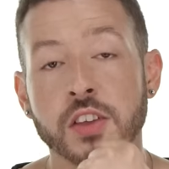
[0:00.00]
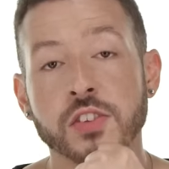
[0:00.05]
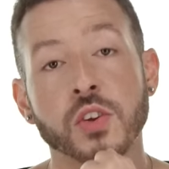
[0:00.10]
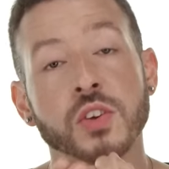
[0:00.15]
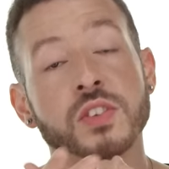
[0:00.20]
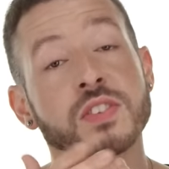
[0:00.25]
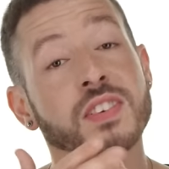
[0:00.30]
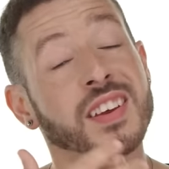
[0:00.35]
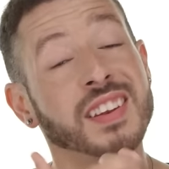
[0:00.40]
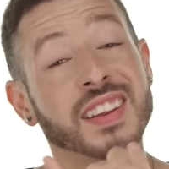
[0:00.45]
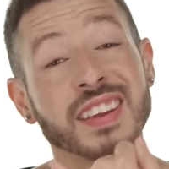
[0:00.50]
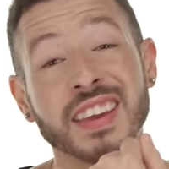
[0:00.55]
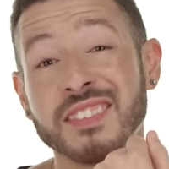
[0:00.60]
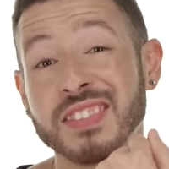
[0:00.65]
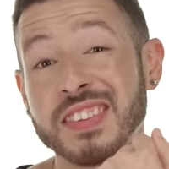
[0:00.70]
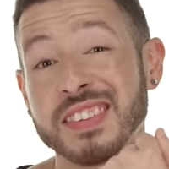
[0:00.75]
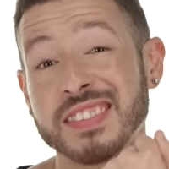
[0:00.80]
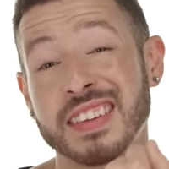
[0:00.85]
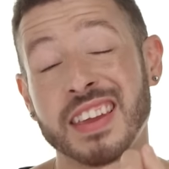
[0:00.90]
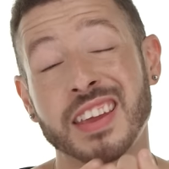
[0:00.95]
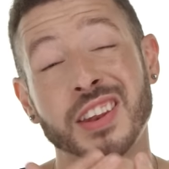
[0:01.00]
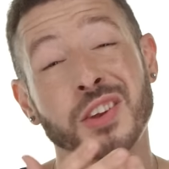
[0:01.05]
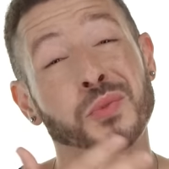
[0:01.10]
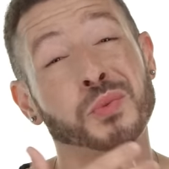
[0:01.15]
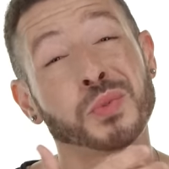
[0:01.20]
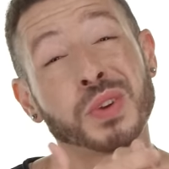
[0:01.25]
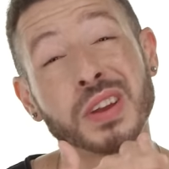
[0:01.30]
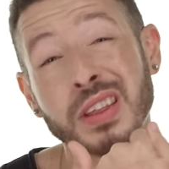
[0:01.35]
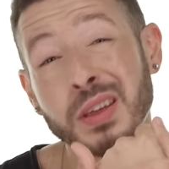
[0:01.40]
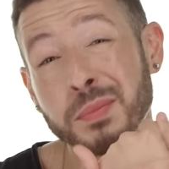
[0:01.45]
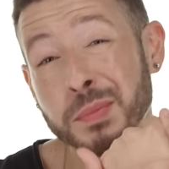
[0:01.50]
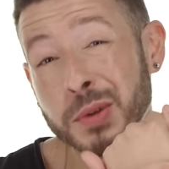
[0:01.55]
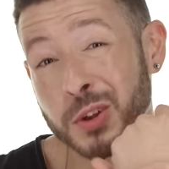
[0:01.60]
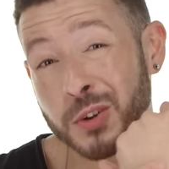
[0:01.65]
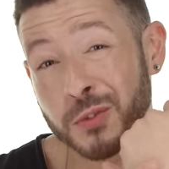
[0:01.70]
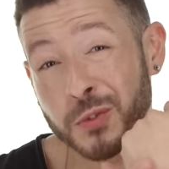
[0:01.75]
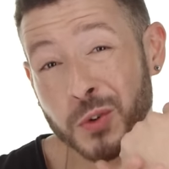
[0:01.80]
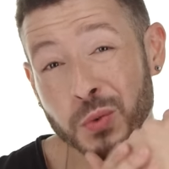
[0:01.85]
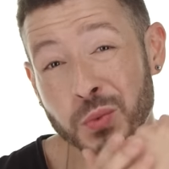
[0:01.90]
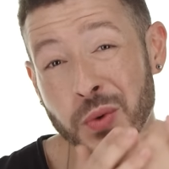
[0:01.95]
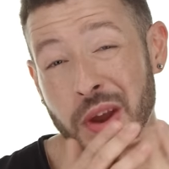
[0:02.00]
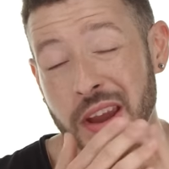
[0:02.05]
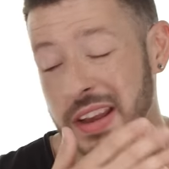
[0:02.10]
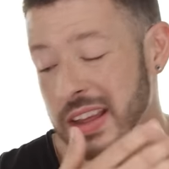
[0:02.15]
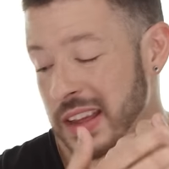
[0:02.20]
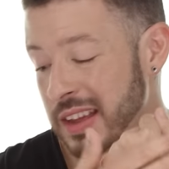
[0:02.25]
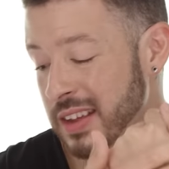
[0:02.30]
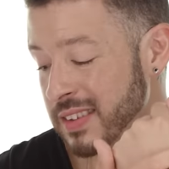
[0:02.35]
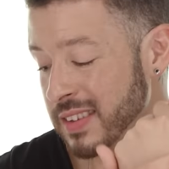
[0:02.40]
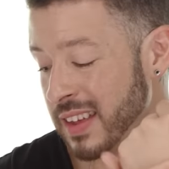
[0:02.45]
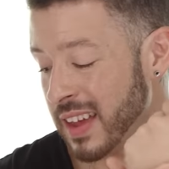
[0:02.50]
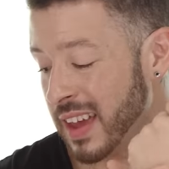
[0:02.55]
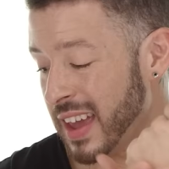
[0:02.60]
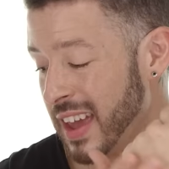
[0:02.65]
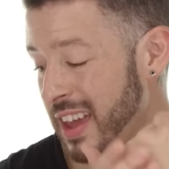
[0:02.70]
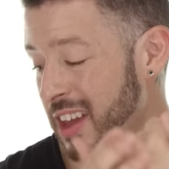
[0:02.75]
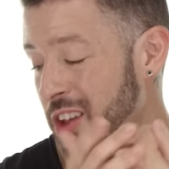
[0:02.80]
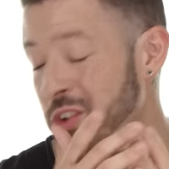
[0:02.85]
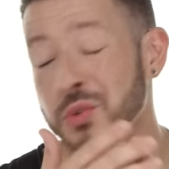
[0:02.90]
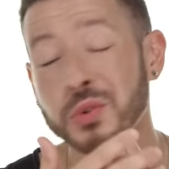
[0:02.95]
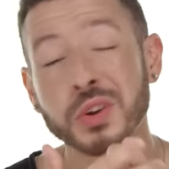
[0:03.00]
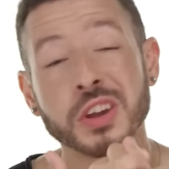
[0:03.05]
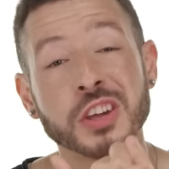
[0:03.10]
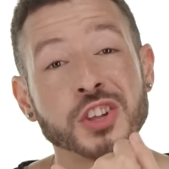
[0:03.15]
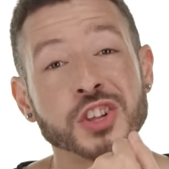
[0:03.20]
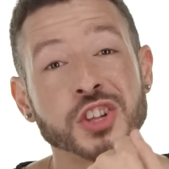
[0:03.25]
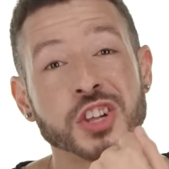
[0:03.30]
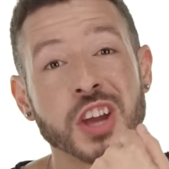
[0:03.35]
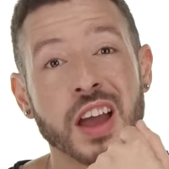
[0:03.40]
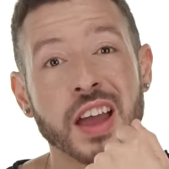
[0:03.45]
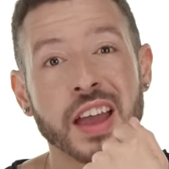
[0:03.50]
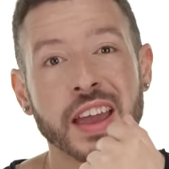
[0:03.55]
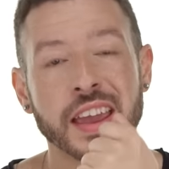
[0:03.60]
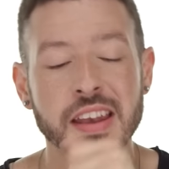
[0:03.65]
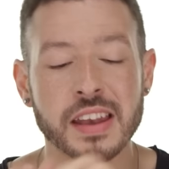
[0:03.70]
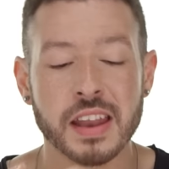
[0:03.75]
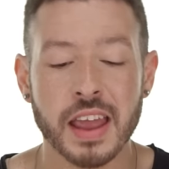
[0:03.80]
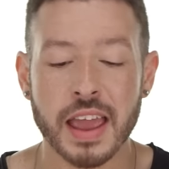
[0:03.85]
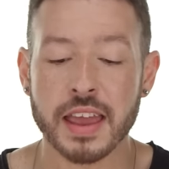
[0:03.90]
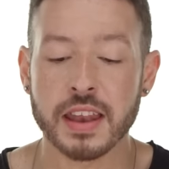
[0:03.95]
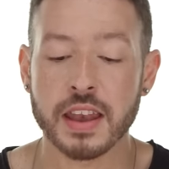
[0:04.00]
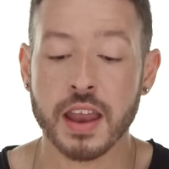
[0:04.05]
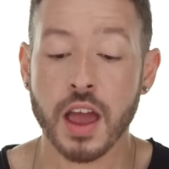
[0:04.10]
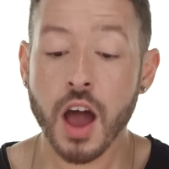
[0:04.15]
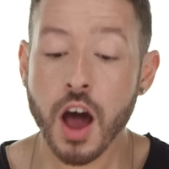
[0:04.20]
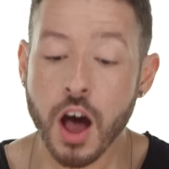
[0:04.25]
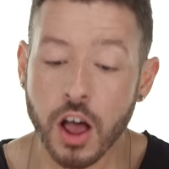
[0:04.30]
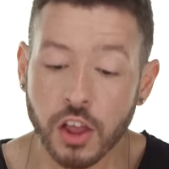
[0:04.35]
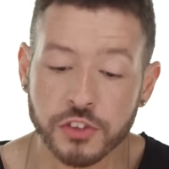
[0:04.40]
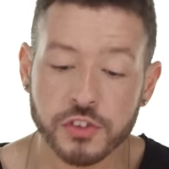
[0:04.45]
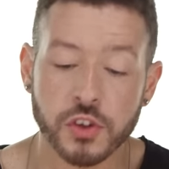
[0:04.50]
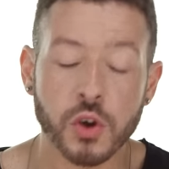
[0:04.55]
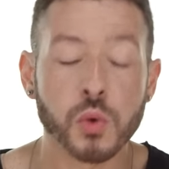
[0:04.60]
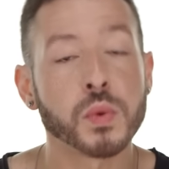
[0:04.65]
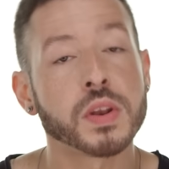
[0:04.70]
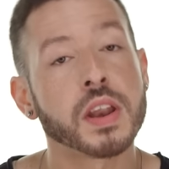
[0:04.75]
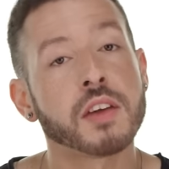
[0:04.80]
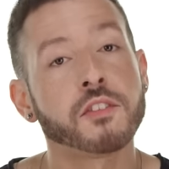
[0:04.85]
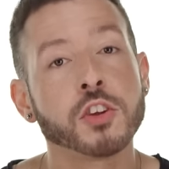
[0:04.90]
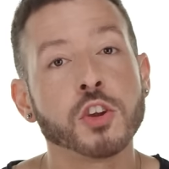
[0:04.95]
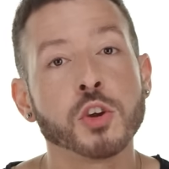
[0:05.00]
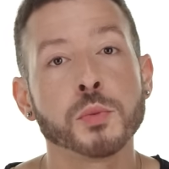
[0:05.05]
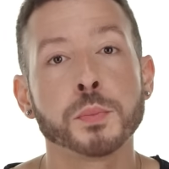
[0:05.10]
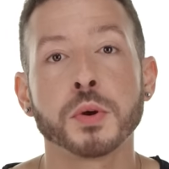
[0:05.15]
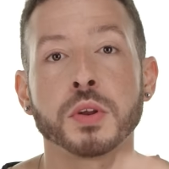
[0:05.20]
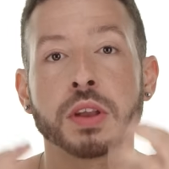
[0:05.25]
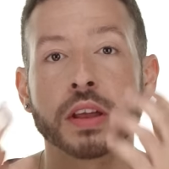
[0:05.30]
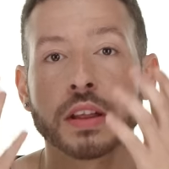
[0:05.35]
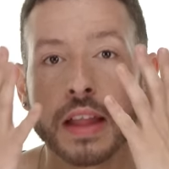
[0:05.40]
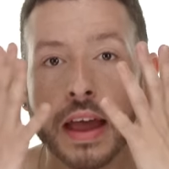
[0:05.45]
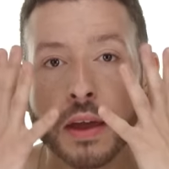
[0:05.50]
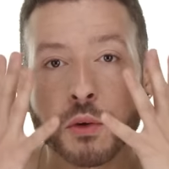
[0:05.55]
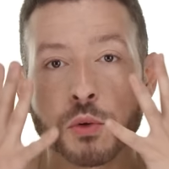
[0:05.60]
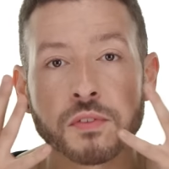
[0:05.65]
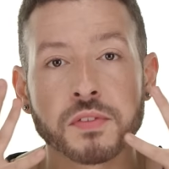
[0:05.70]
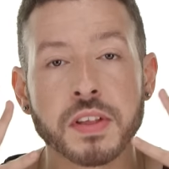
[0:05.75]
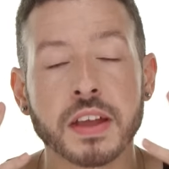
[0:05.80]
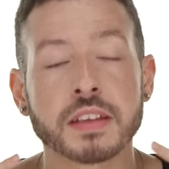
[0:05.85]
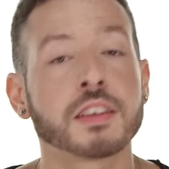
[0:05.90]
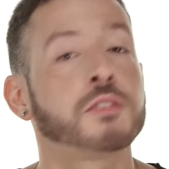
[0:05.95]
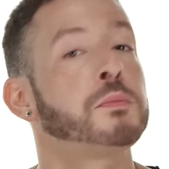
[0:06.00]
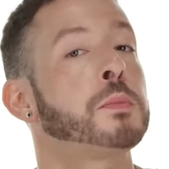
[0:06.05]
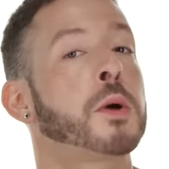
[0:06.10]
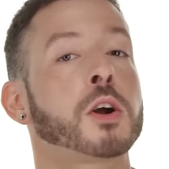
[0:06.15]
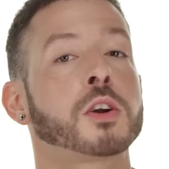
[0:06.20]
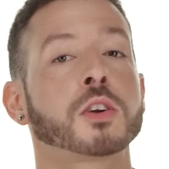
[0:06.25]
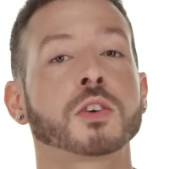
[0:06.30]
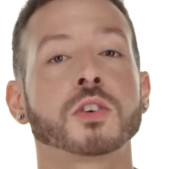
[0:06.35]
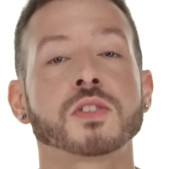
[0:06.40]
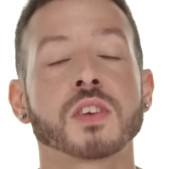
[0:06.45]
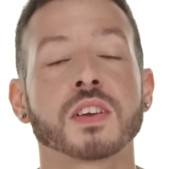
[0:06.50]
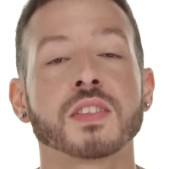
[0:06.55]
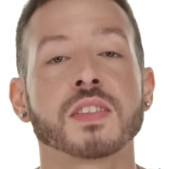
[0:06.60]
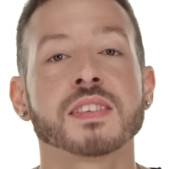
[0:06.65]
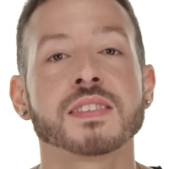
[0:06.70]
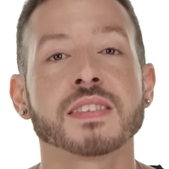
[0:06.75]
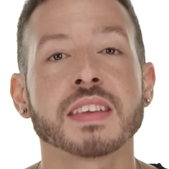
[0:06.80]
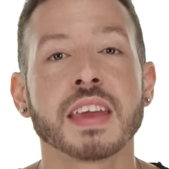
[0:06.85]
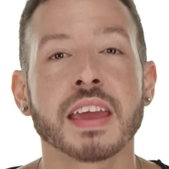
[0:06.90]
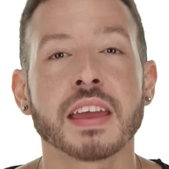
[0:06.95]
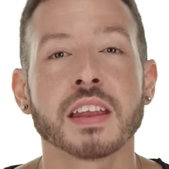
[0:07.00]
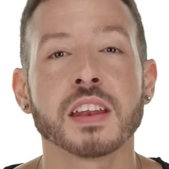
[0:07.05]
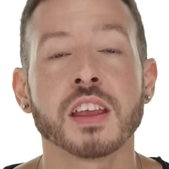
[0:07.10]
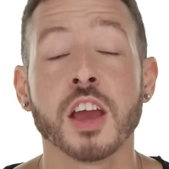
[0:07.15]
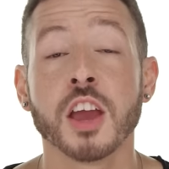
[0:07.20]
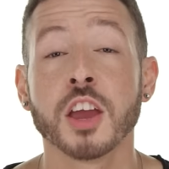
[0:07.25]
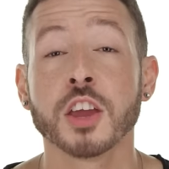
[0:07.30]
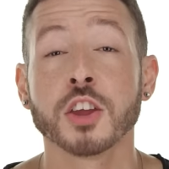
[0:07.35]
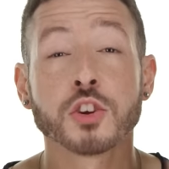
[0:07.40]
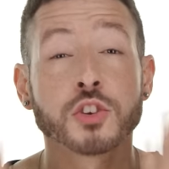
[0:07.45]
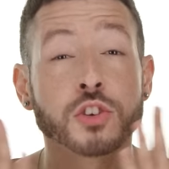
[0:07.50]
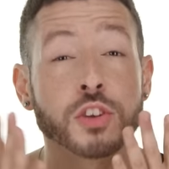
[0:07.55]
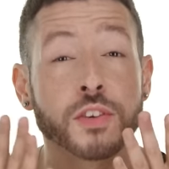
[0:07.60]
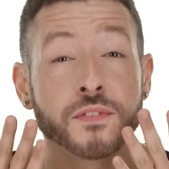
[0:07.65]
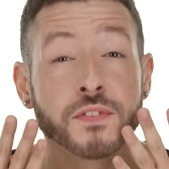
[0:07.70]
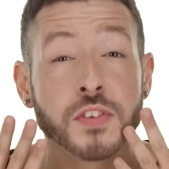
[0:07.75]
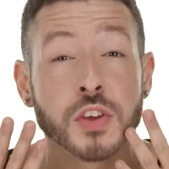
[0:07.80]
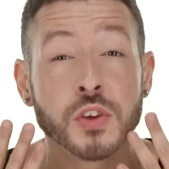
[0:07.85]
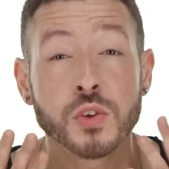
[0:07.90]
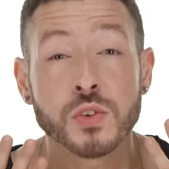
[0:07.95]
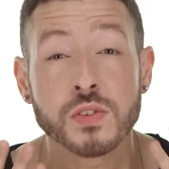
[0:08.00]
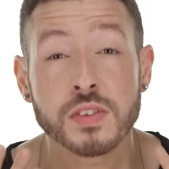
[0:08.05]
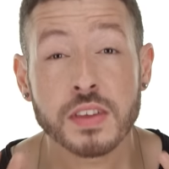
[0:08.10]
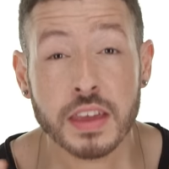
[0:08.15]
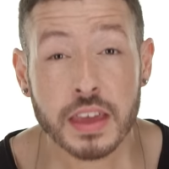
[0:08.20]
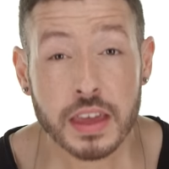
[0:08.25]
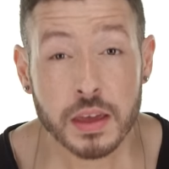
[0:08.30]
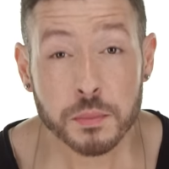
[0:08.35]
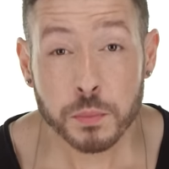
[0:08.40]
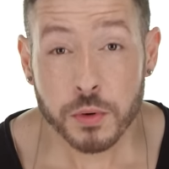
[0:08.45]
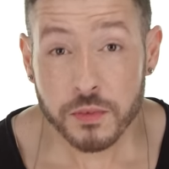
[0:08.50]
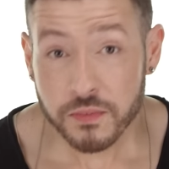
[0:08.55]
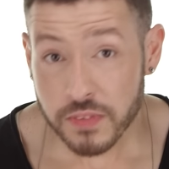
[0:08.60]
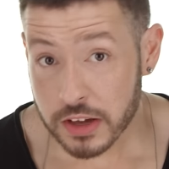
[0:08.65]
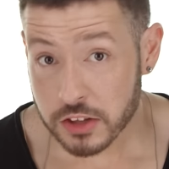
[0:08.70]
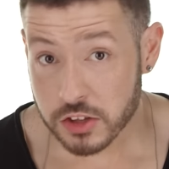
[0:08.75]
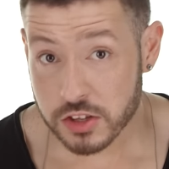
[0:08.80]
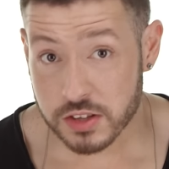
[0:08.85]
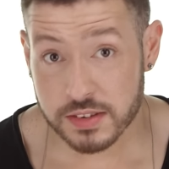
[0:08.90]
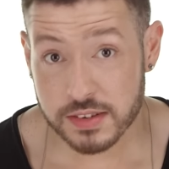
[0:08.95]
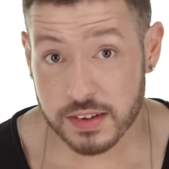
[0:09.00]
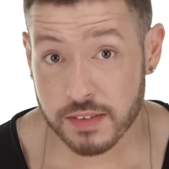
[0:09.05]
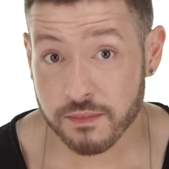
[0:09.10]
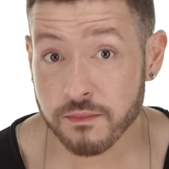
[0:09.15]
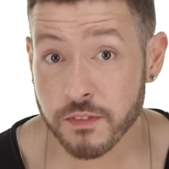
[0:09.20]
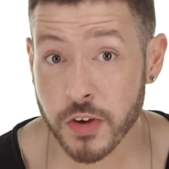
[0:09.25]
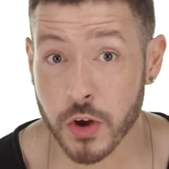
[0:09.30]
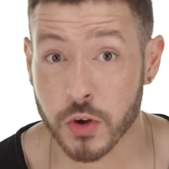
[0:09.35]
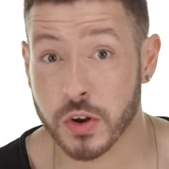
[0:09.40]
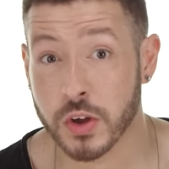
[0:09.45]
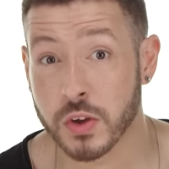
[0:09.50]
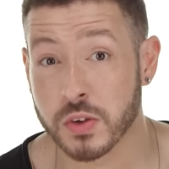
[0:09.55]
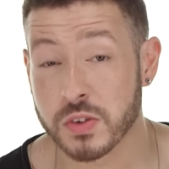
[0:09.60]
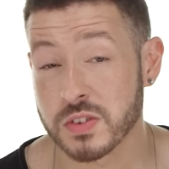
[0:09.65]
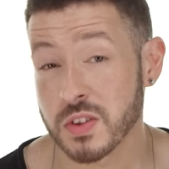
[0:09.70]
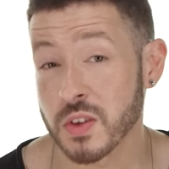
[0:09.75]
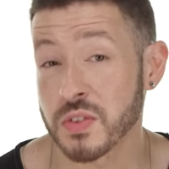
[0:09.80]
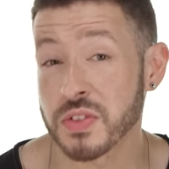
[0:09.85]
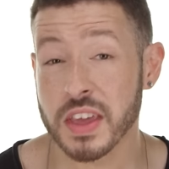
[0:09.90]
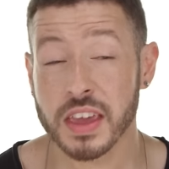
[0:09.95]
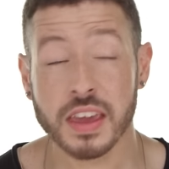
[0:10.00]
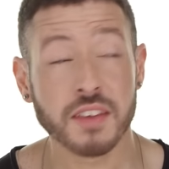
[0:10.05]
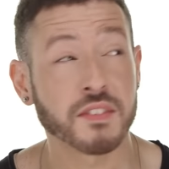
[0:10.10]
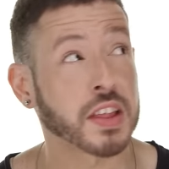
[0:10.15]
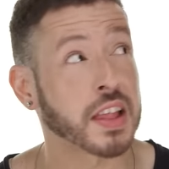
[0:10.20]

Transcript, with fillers: So it's going to give the skin a really beautiful radiance, increase shine, and also whenever you're putting light reflective particles on the skin, you're diffusing imperfections in photos. So think of